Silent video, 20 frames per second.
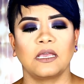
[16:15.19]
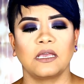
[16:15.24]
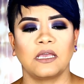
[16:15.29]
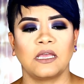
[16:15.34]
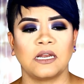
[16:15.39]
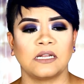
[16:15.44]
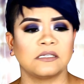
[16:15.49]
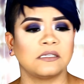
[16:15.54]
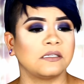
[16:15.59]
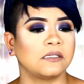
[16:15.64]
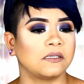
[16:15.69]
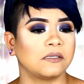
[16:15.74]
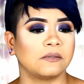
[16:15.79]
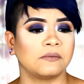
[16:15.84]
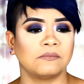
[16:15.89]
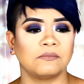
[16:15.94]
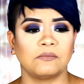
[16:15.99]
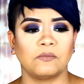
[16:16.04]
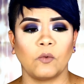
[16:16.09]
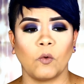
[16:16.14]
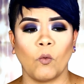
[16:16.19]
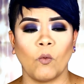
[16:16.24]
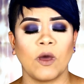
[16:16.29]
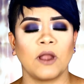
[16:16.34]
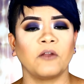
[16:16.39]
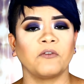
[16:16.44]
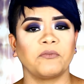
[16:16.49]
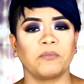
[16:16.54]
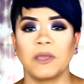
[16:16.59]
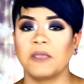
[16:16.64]
it is
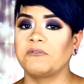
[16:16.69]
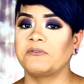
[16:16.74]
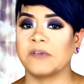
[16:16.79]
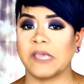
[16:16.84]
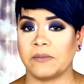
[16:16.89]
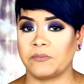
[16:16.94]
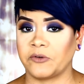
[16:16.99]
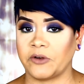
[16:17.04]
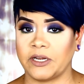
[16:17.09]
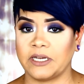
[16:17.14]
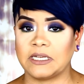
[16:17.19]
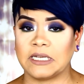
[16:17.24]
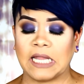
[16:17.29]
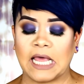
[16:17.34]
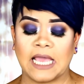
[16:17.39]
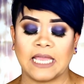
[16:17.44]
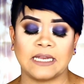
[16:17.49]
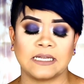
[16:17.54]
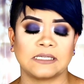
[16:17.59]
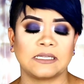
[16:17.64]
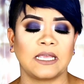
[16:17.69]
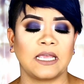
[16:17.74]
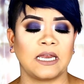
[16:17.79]
one of my favorite lines.